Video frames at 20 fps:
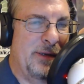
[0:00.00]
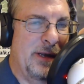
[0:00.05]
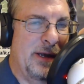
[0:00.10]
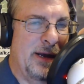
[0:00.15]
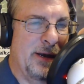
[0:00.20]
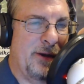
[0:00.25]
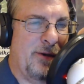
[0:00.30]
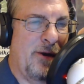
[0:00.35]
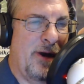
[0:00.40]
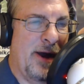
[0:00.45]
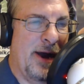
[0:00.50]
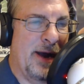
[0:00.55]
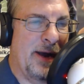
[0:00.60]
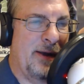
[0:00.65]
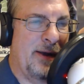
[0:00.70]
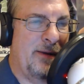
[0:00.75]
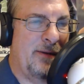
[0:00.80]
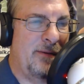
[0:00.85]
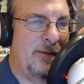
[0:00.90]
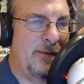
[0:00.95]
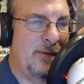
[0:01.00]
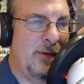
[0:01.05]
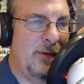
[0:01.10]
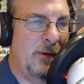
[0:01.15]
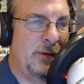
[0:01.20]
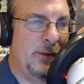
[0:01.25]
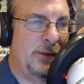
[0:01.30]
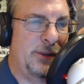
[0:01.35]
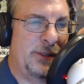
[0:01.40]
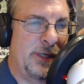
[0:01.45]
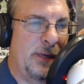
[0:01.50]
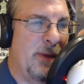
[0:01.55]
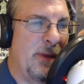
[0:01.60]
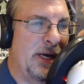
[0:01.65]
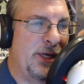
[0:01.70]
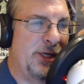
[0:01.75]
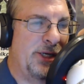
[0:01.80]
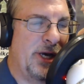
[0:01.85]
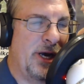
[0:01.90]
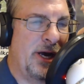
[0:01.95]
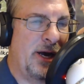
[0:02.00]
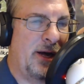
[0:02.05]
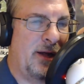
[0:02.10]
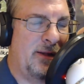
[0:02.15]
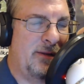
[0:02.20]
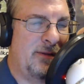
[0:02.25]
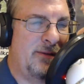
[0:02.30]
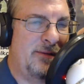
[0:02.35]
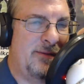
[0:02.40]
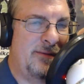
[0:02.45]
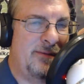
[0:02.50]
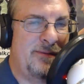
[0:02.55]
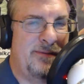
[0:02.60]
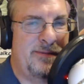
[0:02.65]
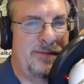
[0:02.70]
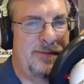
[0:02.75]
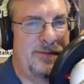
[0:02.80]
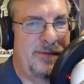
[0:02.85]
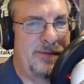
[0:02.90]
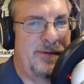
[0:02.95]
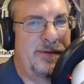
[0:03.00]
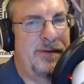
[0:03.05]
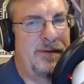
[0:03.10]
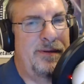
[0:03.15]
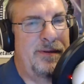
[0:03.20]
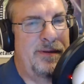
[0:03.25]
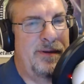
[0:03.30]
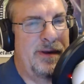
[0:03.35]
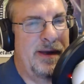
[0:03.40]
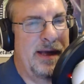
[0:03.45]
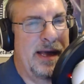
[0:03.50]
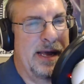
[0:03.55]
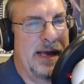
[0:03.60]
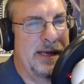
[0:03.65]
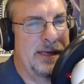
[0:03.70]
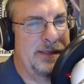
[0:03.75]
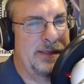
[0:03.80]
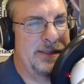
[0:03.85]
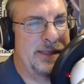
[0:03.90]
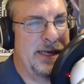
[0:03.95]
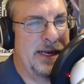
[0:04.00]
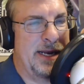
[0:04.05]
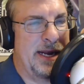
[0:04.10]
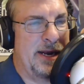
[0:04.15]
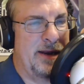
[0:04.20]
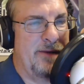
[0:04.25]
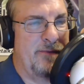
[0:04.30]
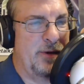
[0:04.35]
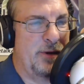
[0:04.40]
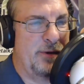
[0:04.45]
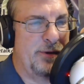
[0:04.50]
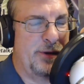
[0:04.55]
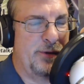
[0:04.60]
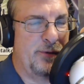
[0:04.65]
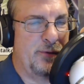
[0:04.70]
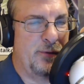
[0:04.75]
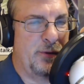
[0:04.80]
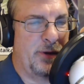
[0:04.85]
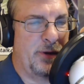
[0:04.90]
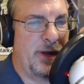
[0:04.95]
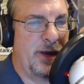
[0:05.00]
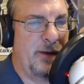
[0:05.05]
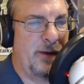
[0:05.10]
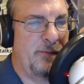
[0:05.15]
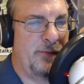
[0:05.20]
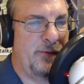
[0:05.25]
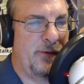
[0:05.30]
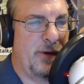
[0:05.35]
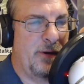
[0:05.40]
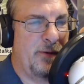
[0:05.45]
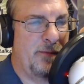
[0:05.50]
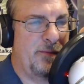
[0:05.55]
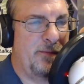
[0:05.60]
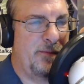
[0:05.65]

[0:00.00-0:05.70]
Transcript: Craig, who's See My Shell, said he never used his real name. So,